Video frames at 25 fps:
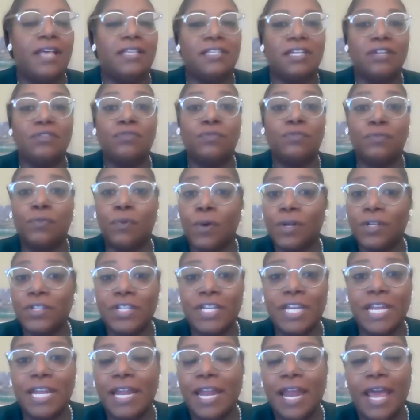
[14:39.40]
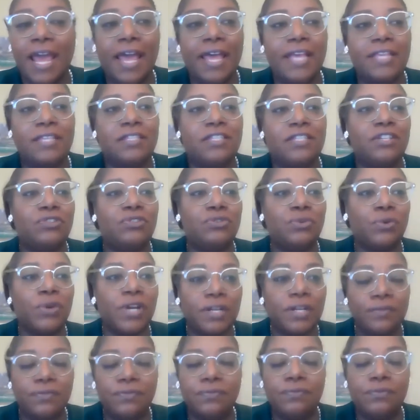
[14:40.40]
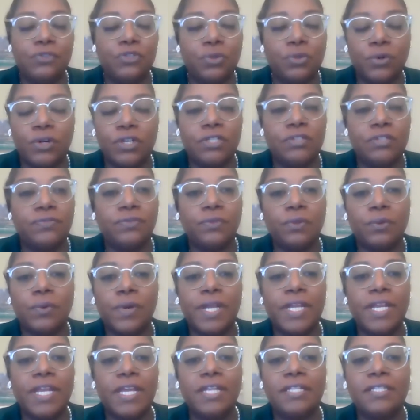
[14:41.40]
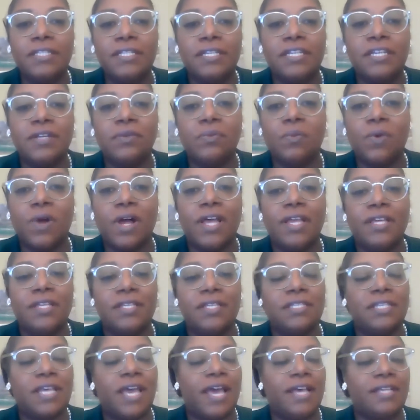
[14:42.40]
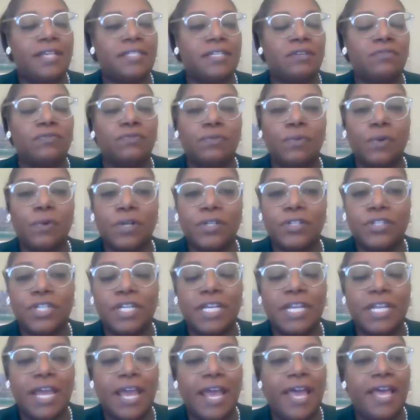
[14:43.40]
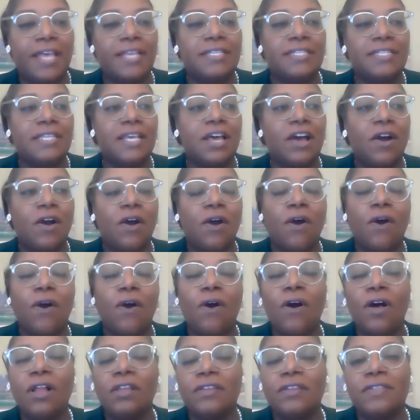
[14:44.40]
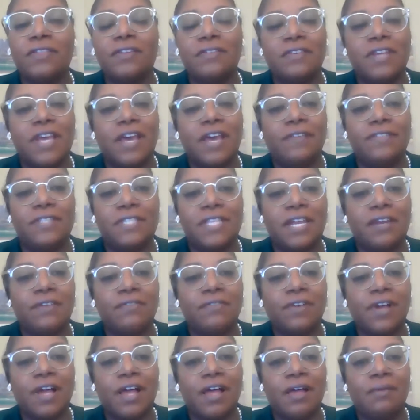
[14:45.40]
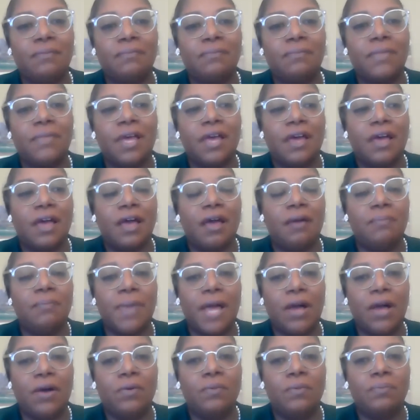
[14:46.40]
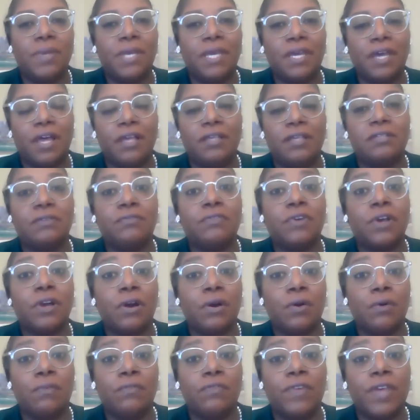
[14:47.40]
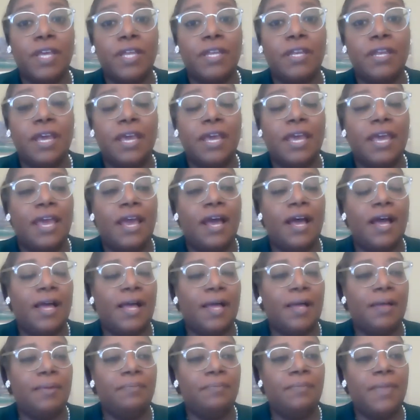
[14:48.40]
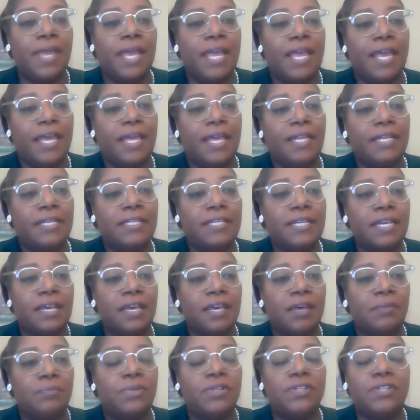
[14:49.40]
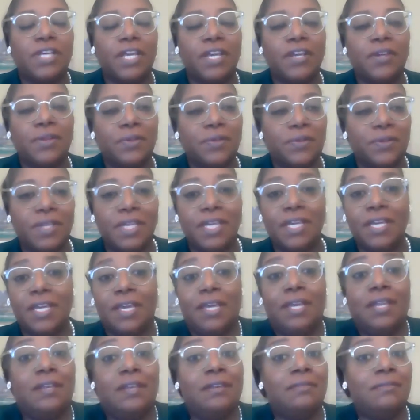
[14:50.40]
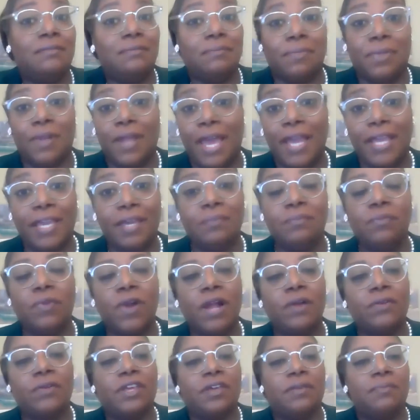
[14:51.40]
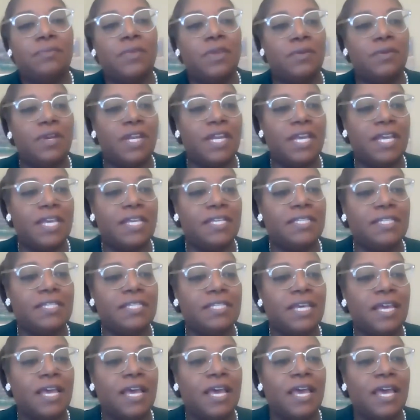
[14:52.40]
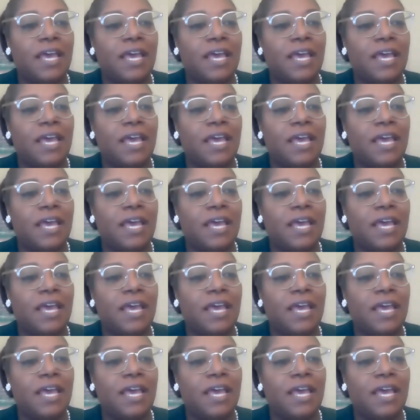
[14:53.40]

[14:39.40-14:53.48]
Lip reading: As unfortunate as the George Floyd incident was, as unfortunate as all of the deaths that have come about because of COVID, and particularly in Black and brown communities,